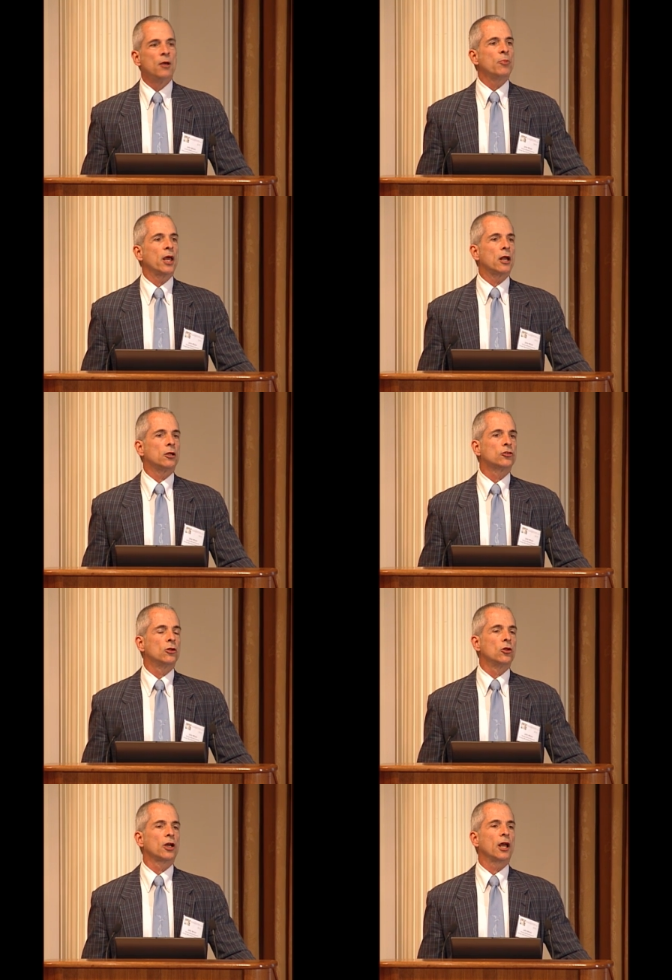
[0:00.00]
panel to
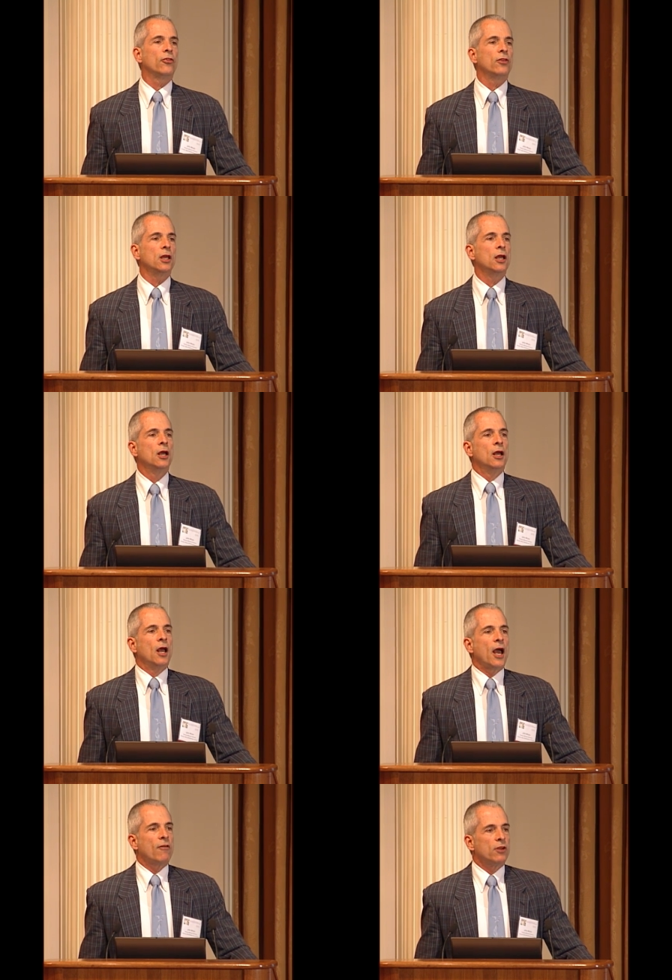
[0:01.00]
look at the
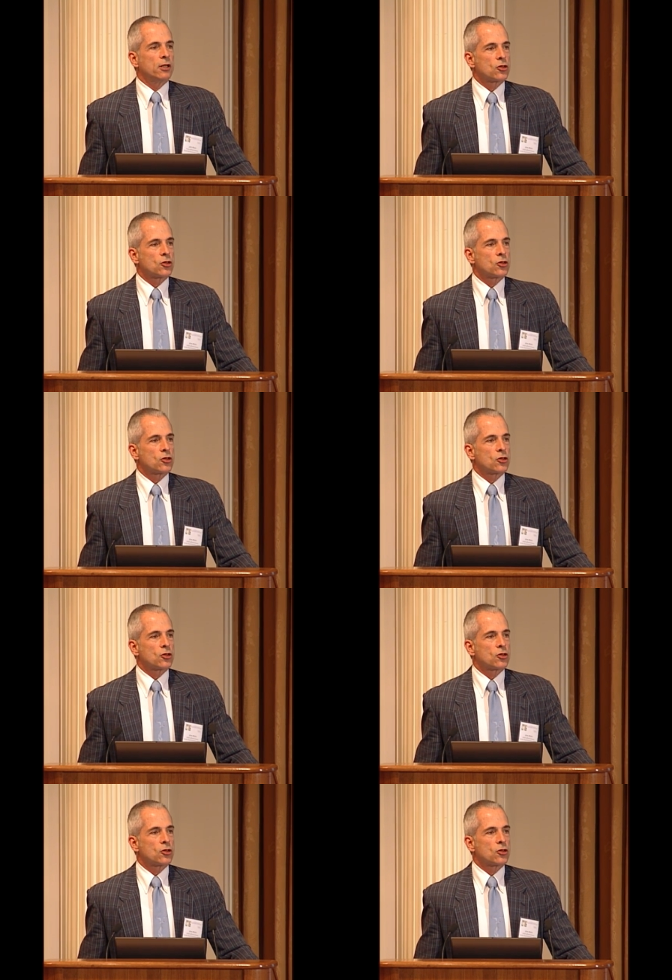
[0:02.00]
evidence